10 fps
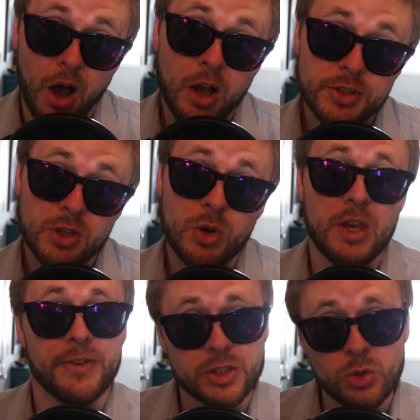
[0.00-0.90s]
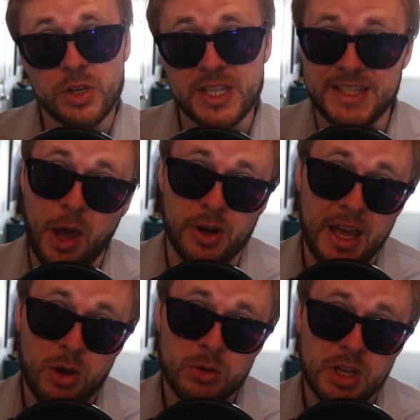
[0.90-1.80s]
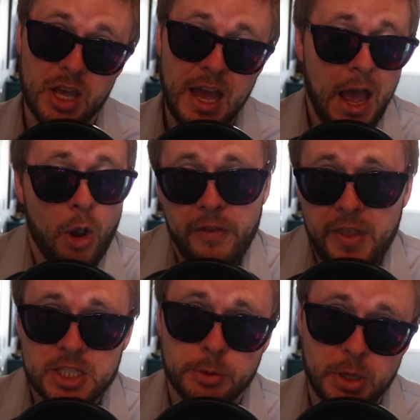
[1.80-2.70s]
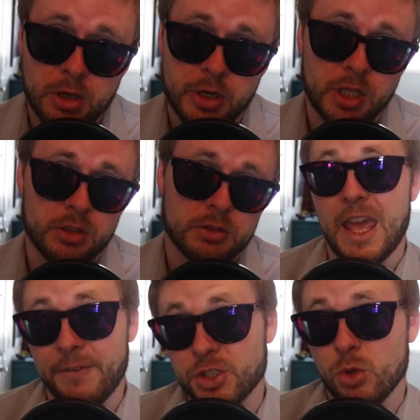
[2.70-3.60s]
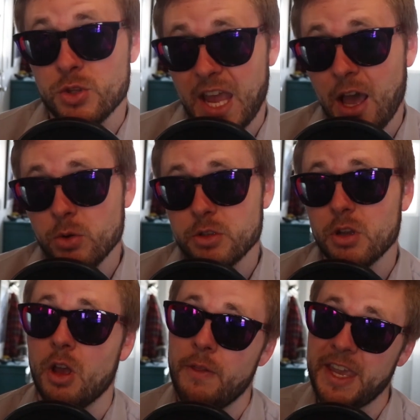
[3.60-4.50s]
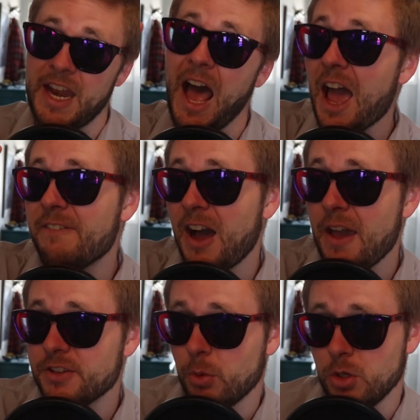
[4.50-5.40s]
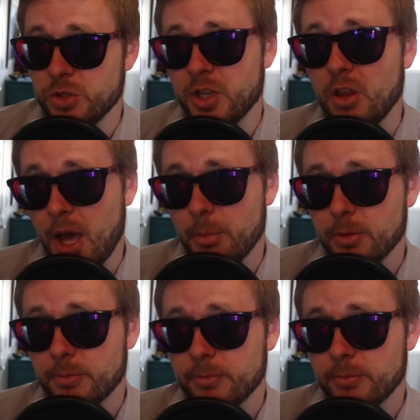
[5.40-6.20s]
Also, if a student is down and out, how can they still be learning? If a student's out, they can high-five someone who's still up.